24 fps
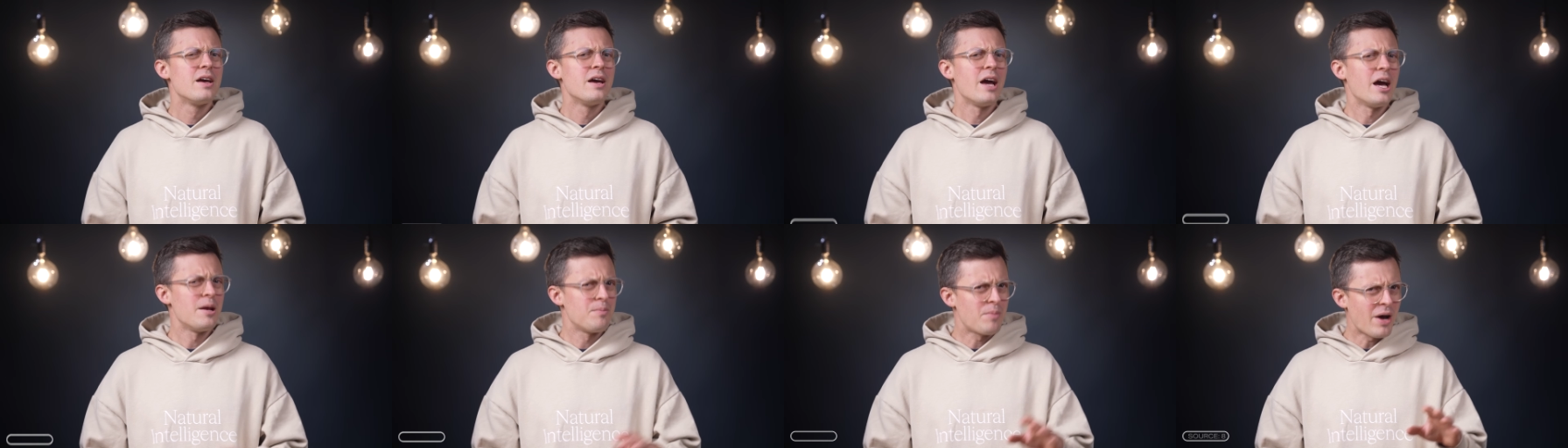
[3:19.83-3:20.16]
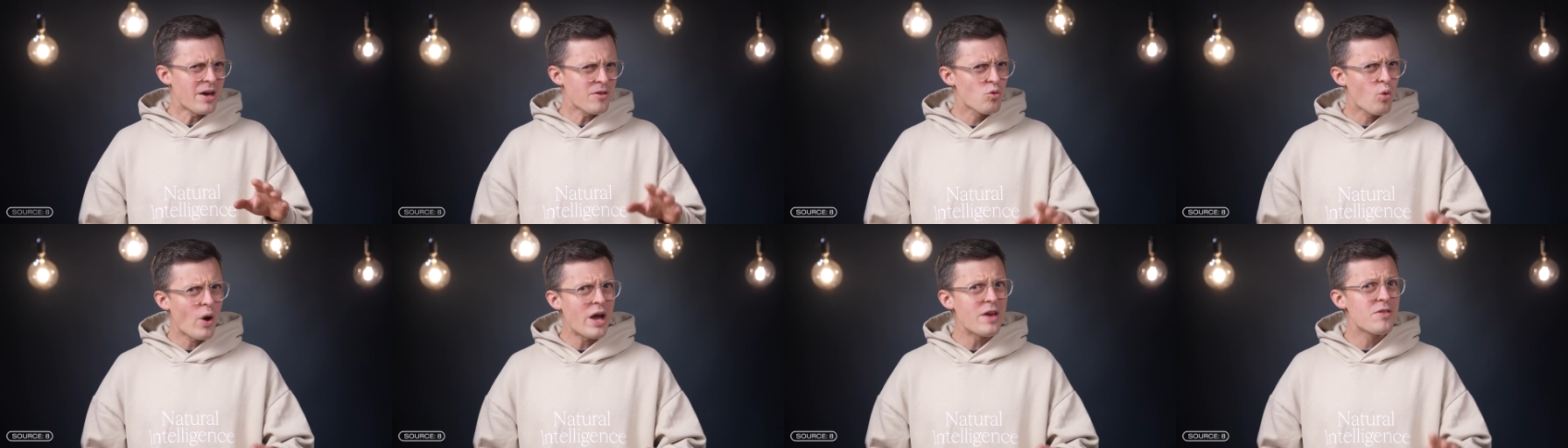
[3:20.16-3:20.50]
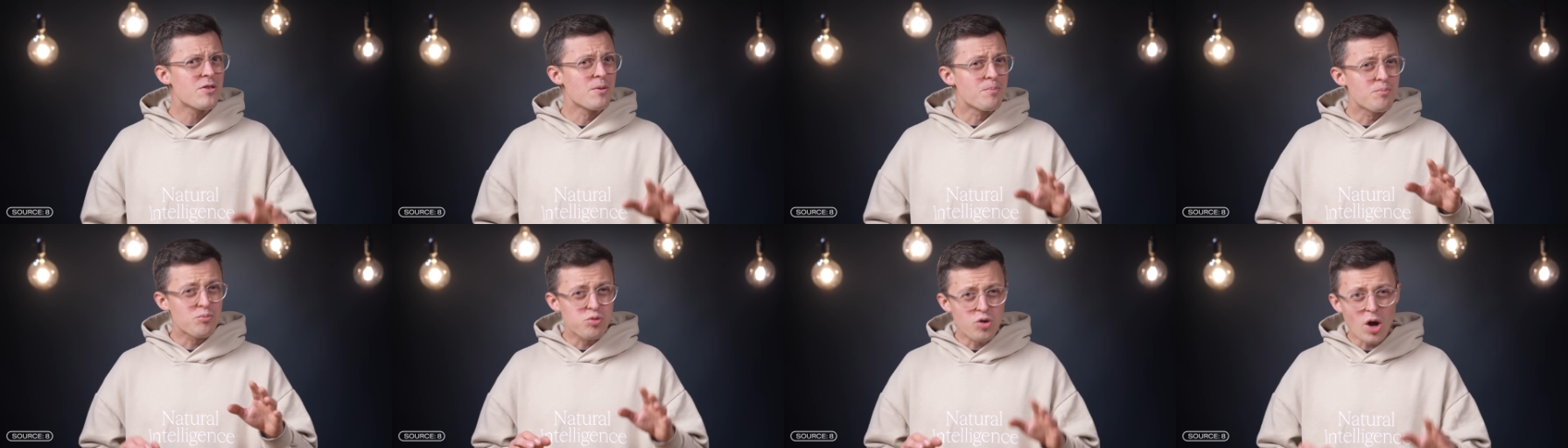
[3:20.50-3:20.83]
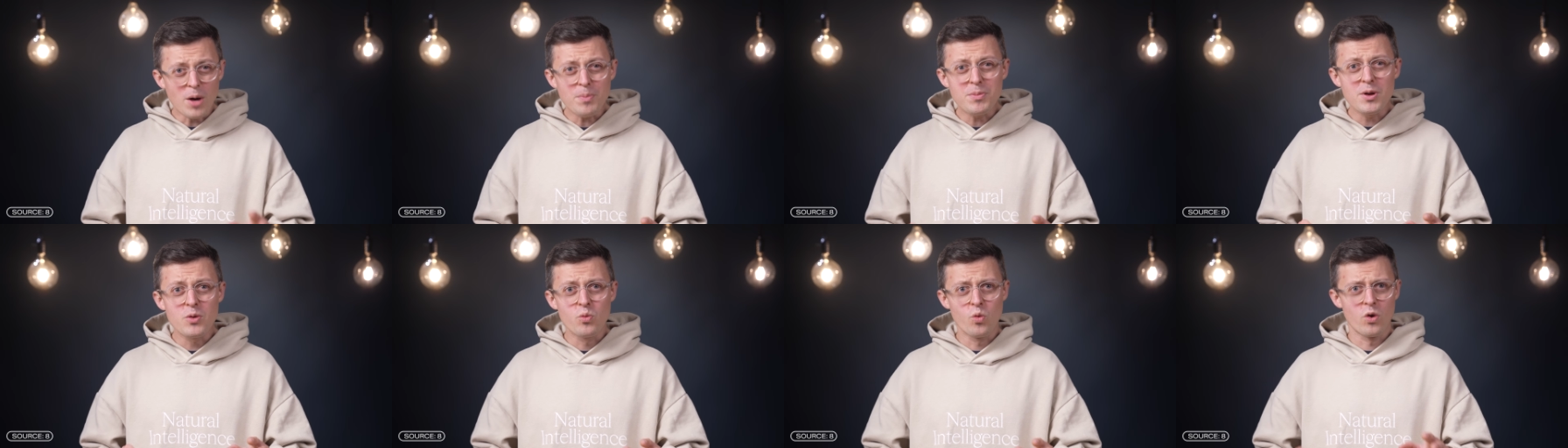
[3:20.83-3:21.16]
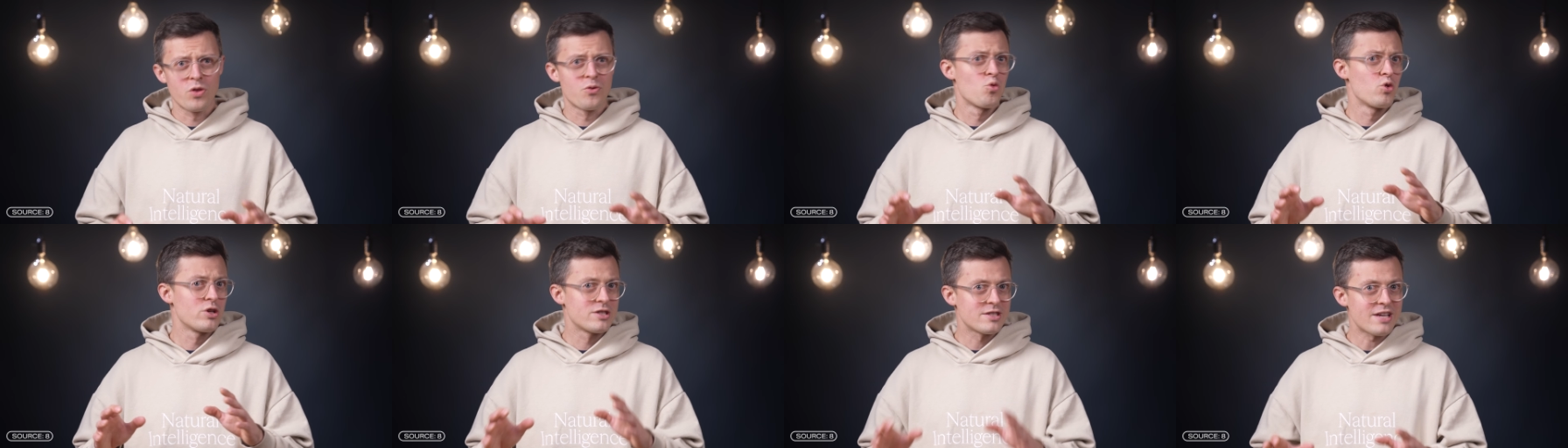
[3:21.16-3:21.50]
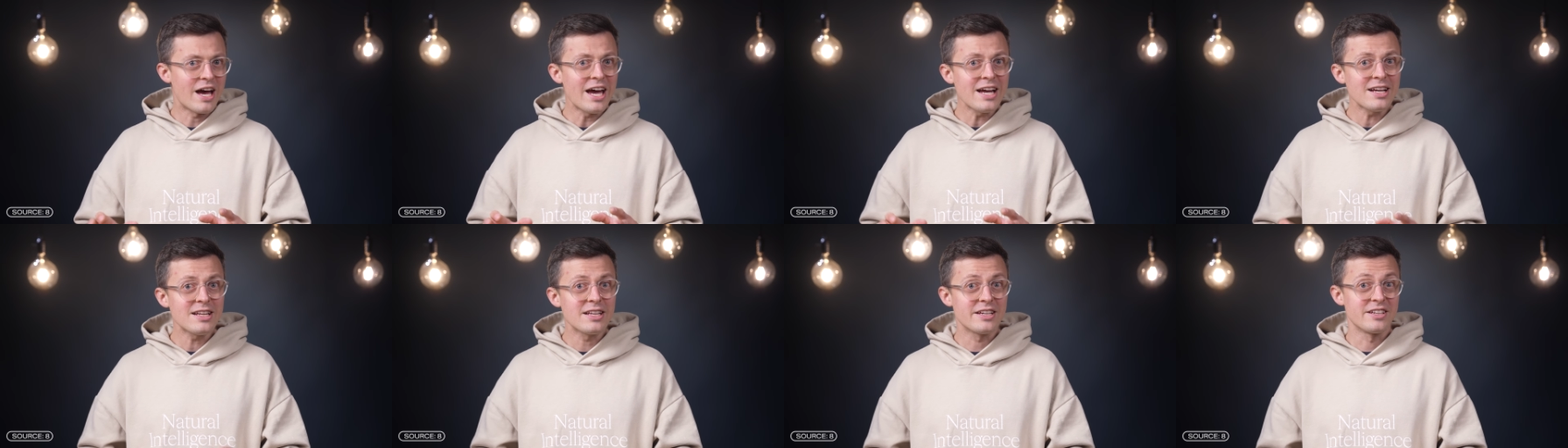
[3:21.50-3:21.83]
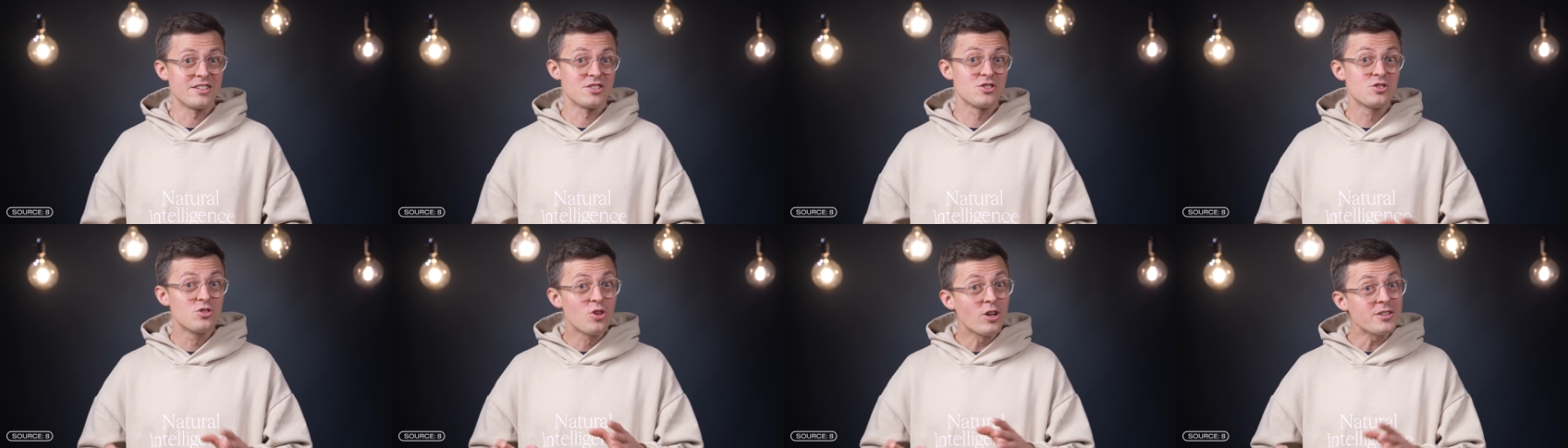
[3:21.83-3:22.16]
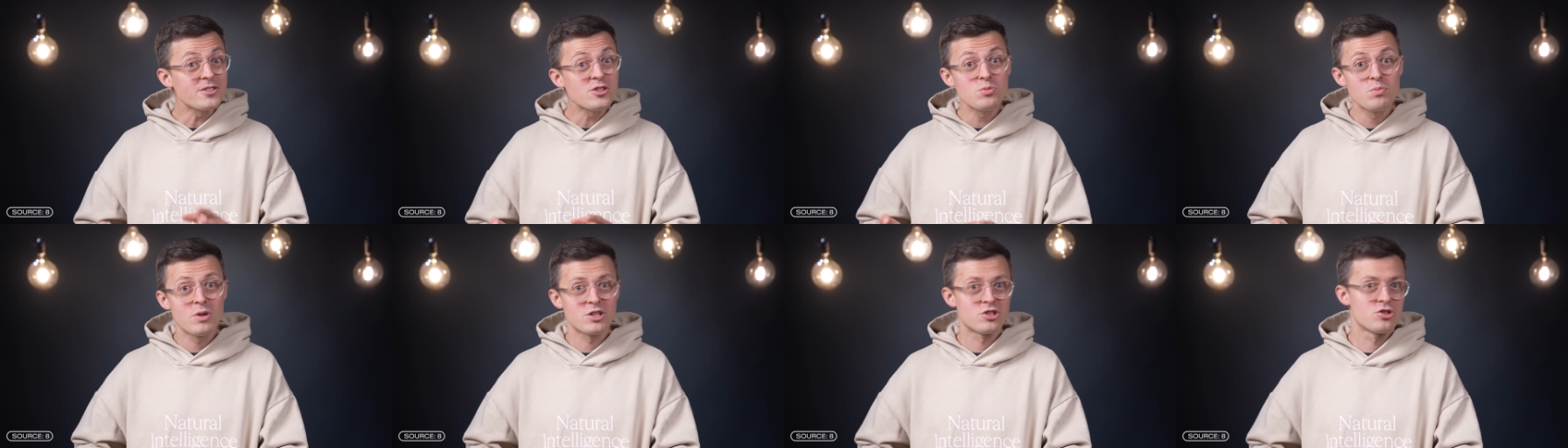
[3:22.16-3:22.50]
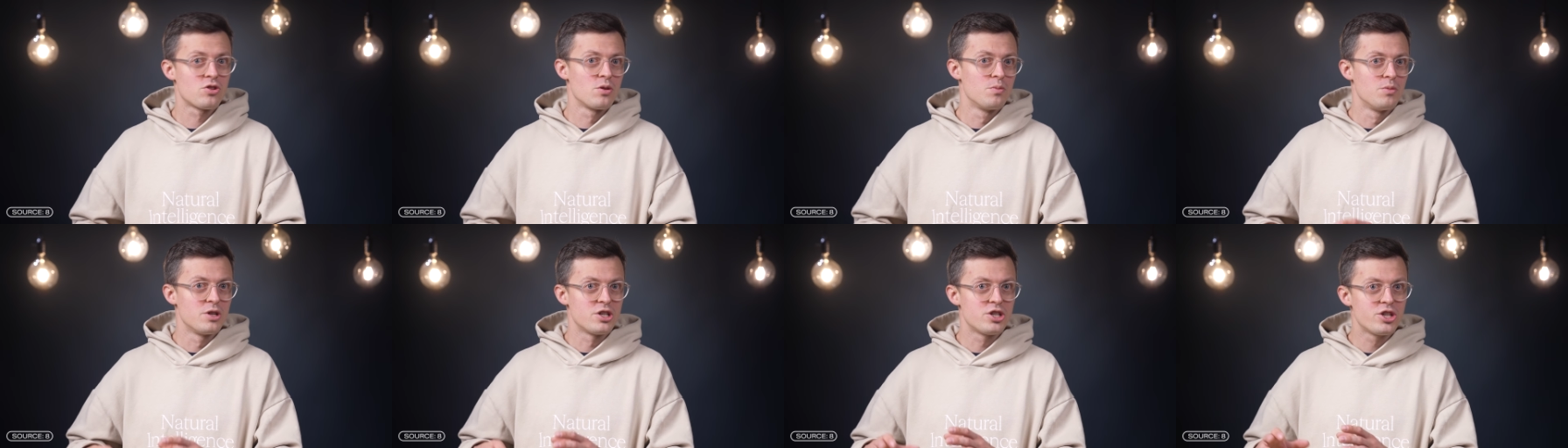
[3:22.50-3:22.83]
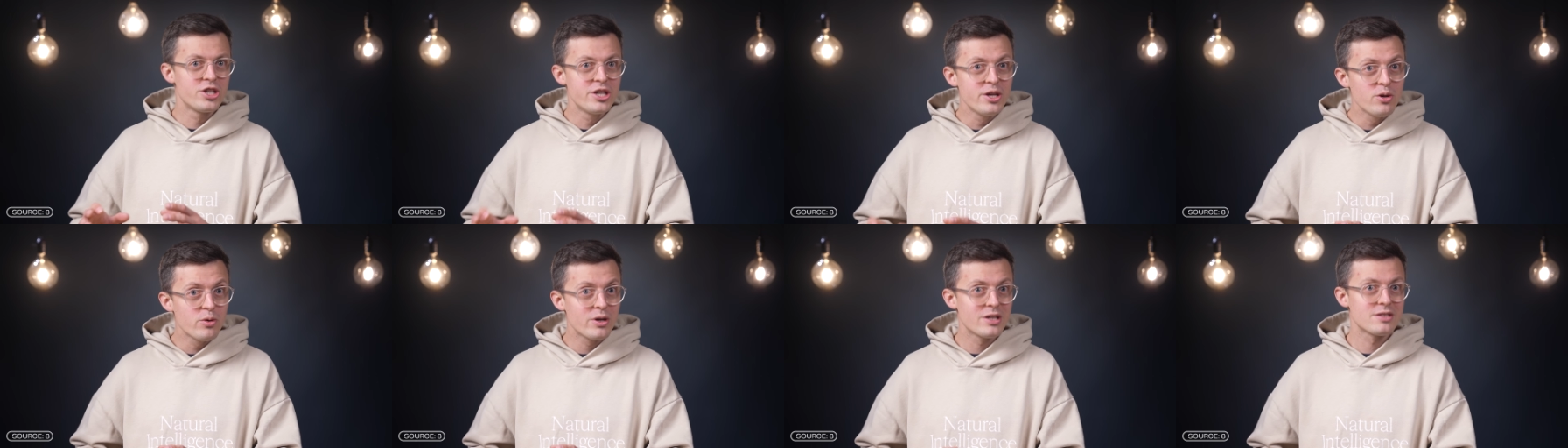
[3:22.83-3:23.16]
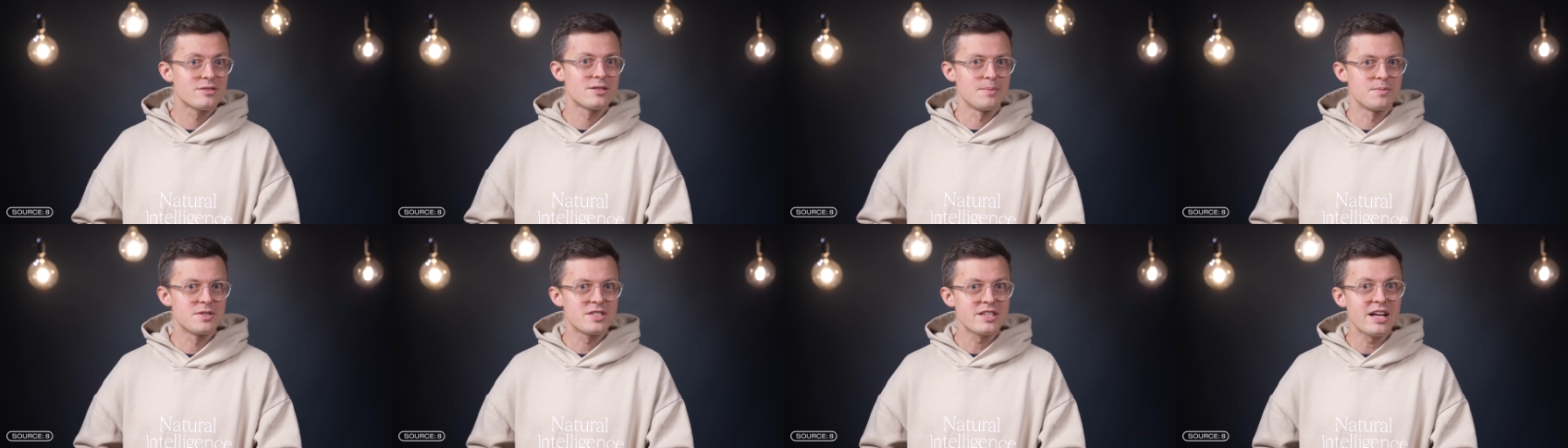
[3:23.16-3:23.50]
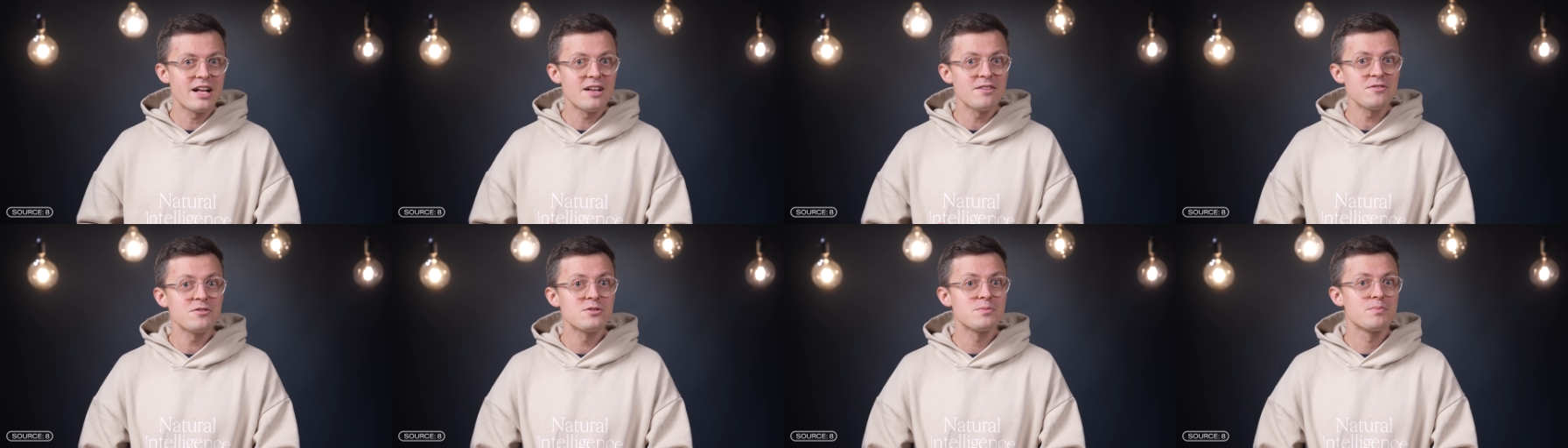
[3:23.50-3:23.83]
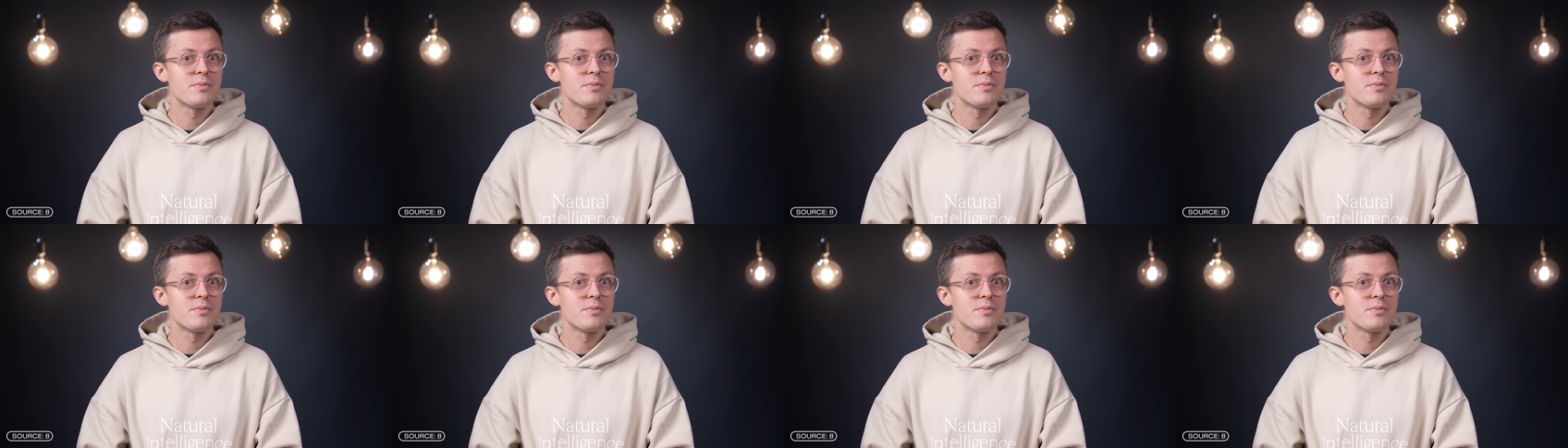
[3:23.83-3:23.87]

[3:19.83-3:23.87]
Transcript: And by the way, the problem with recycling is not so much the materials themselves,